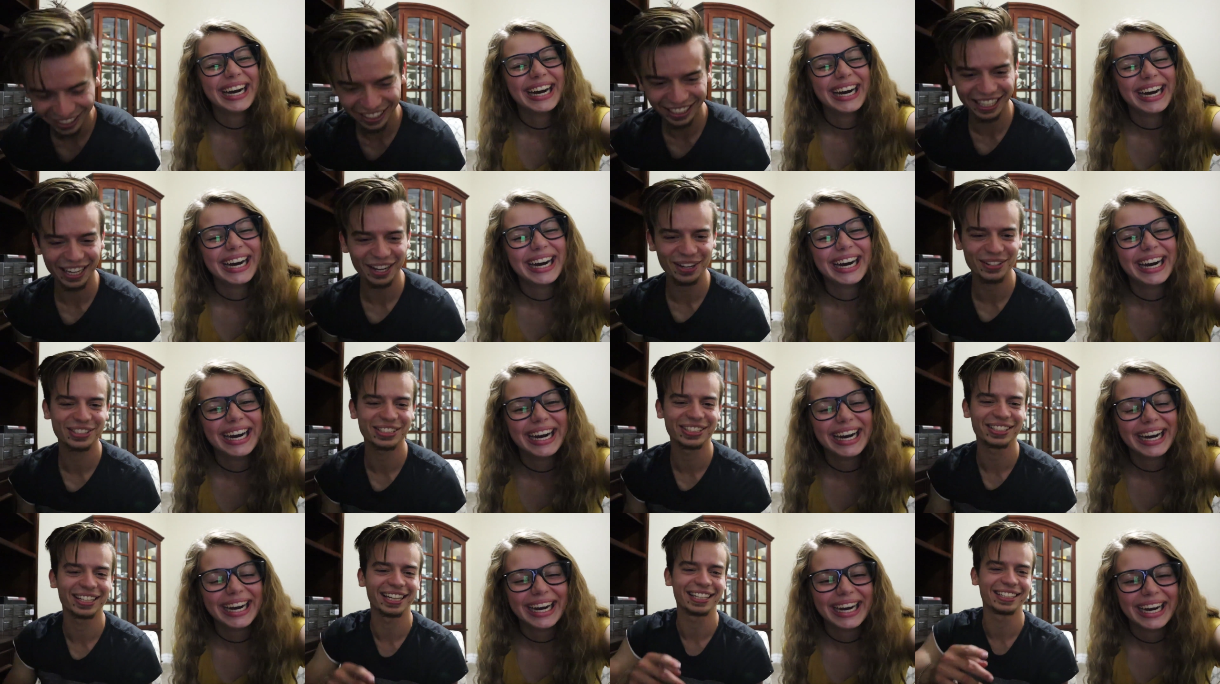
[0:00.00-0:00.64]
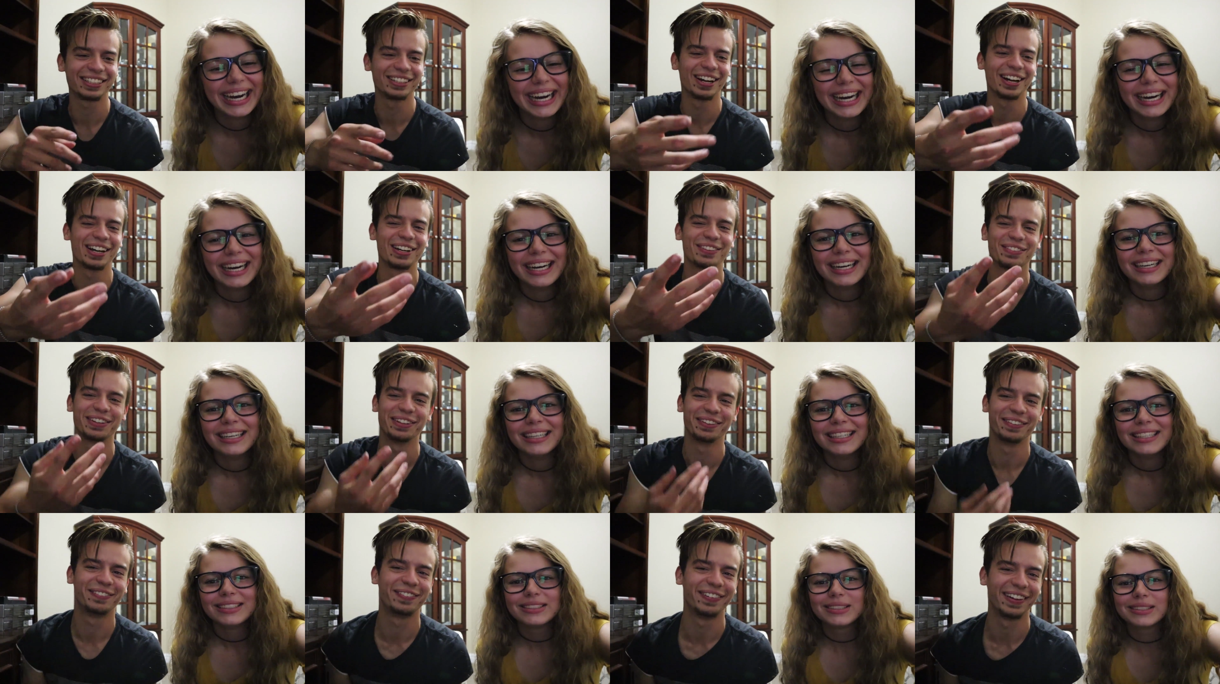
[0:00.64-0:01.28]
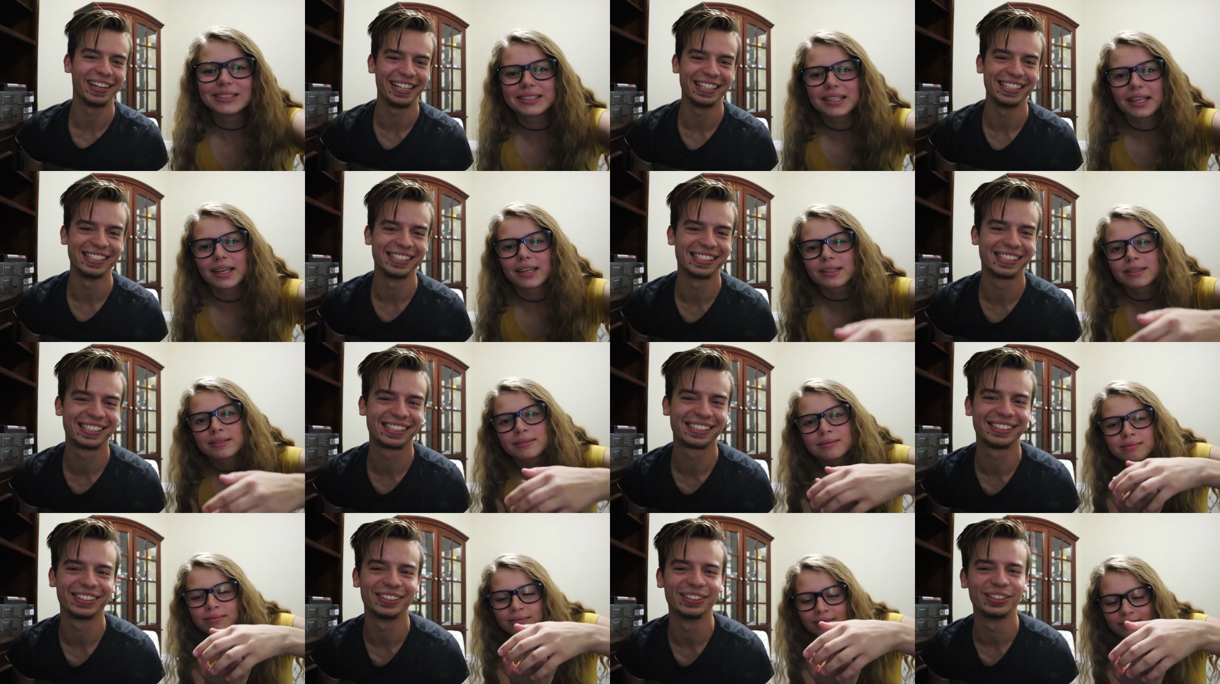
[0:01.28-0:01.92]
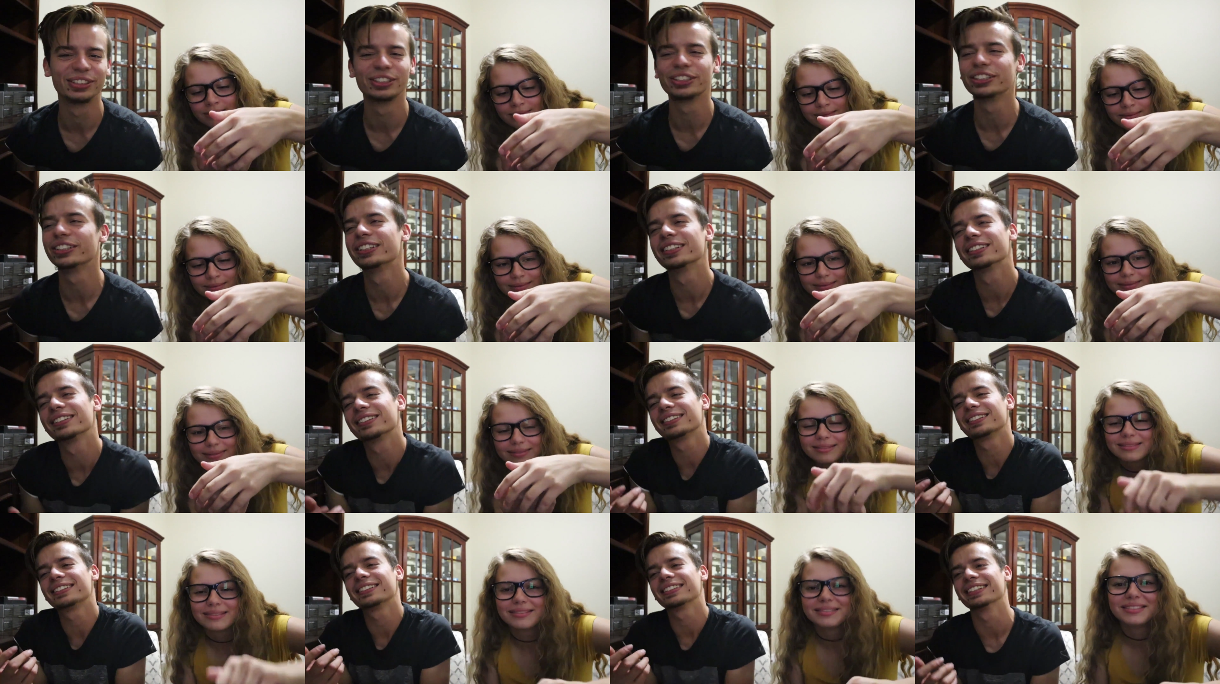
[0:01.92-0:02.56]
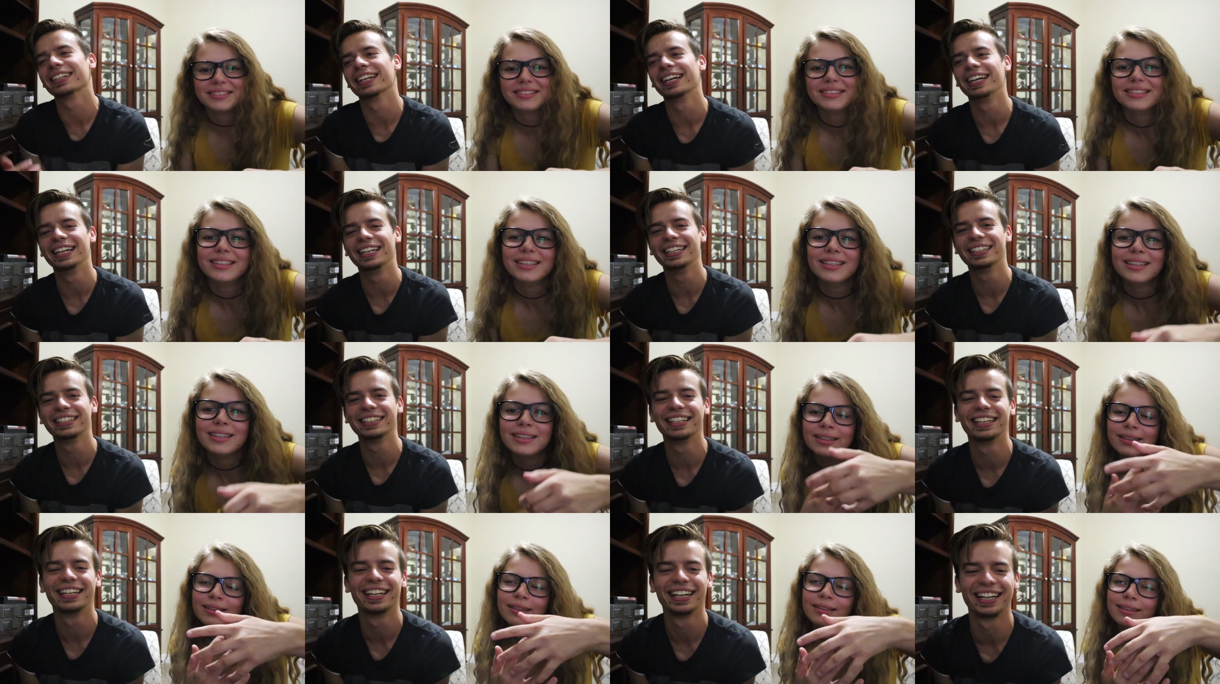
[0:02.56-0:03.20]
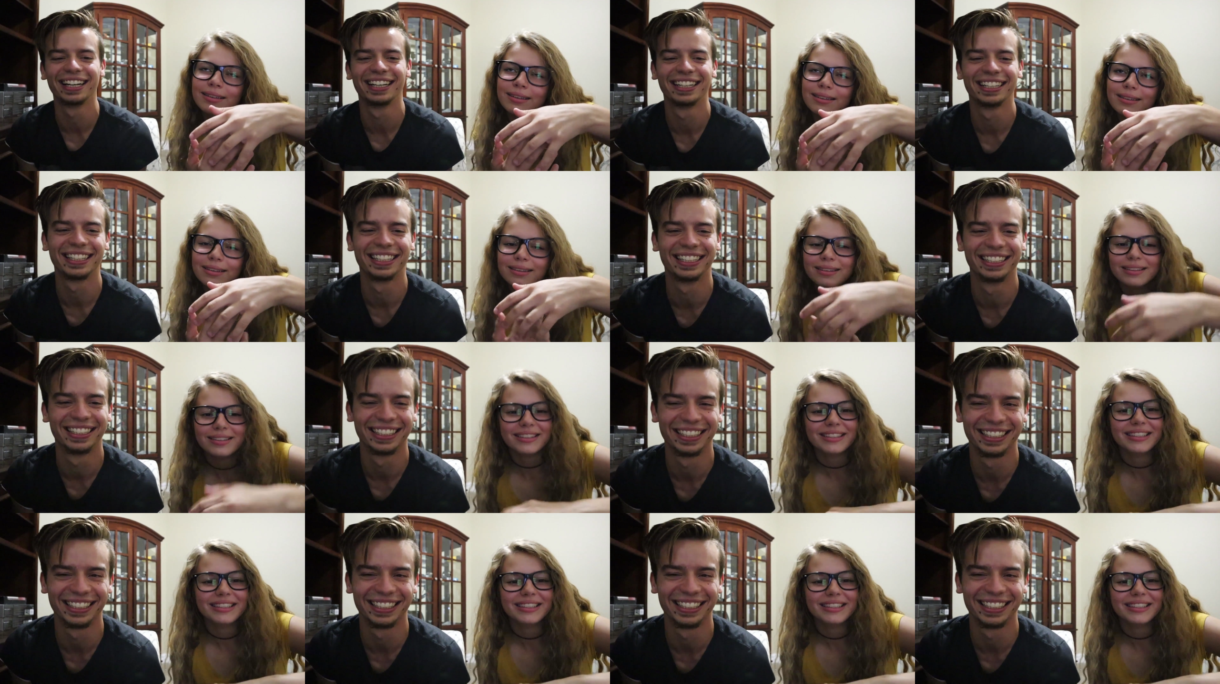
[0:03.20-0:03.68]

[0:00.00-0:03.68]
Speaker 1: I like how she's like not even phased like, too. She just laying there.